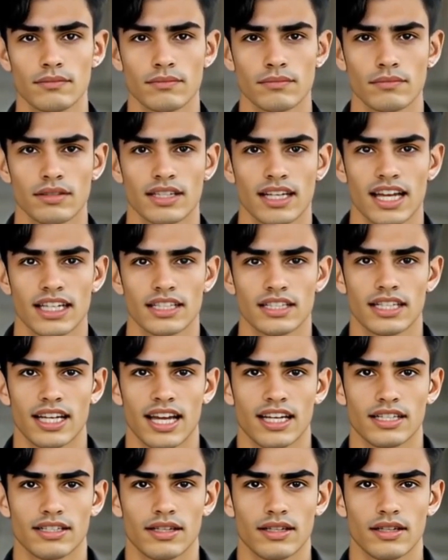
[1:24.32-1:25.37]
That's
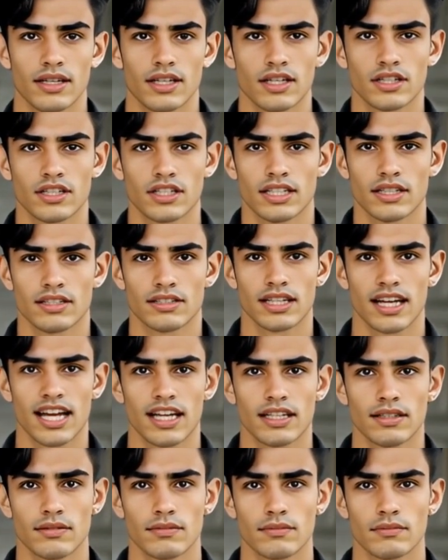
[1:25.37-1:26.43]
it. Here's the
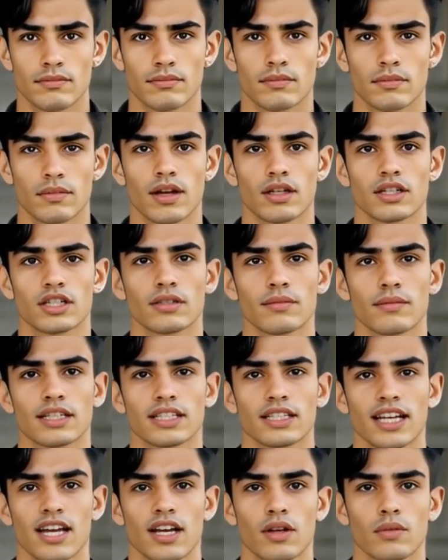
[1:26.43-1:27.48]
thing. Most of
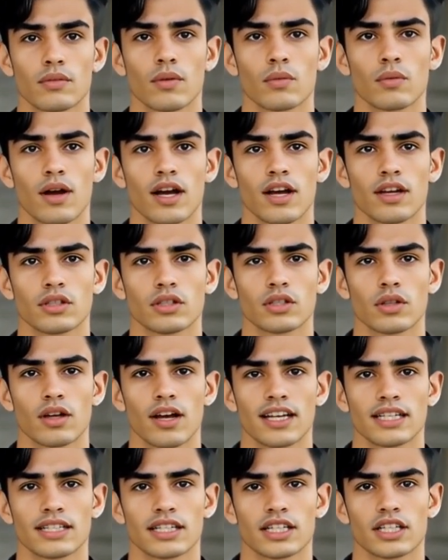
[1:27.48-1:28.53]
us get overwhelmed
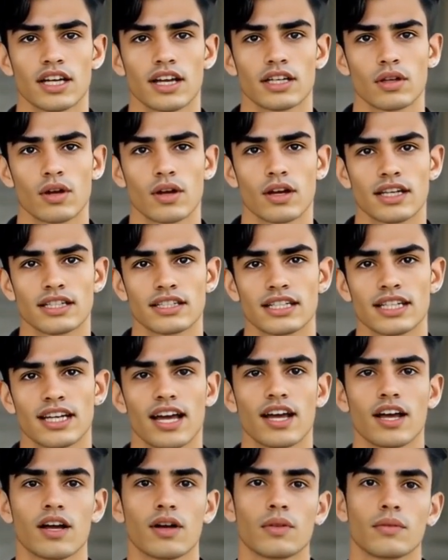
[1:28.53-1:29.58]
trying to juggle
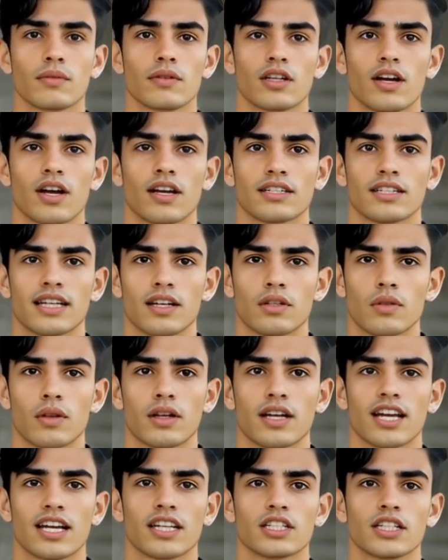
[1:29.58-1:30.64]
SEO, content
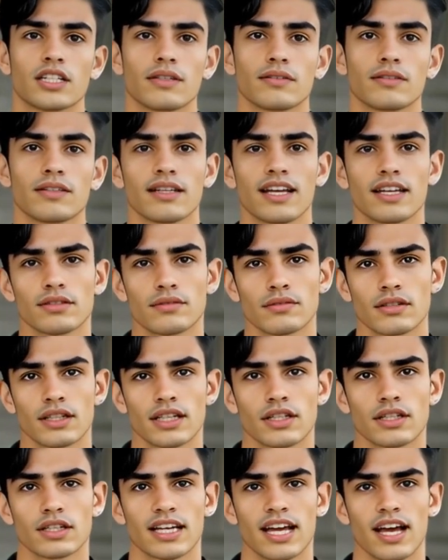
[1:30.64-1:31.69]
creation, and
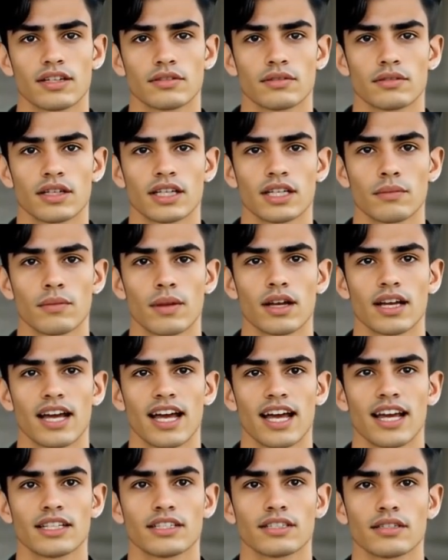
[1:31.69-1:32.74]
figuring out Facebook
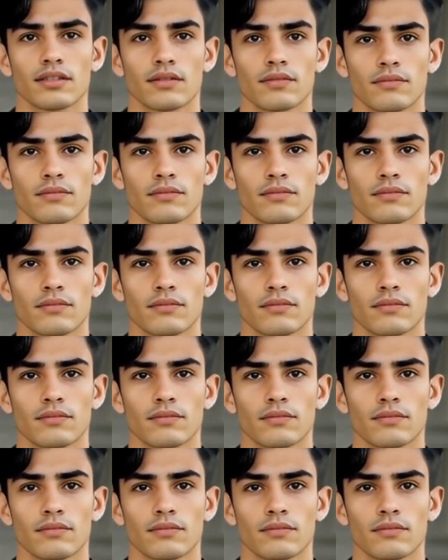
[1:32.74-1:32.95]
ads.